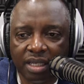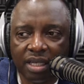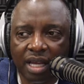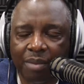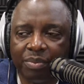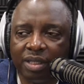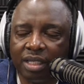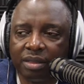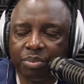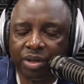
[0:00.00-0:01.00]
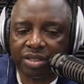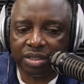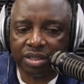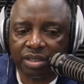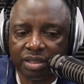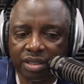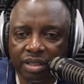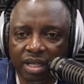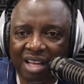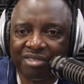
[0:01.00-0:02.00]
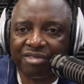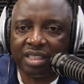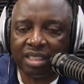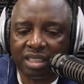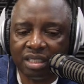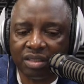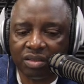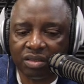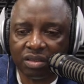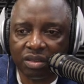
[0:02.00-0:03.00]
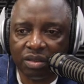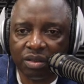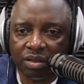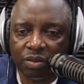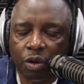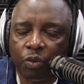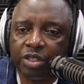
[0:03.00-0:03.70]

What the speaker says: our blood pressure, our feelings, what we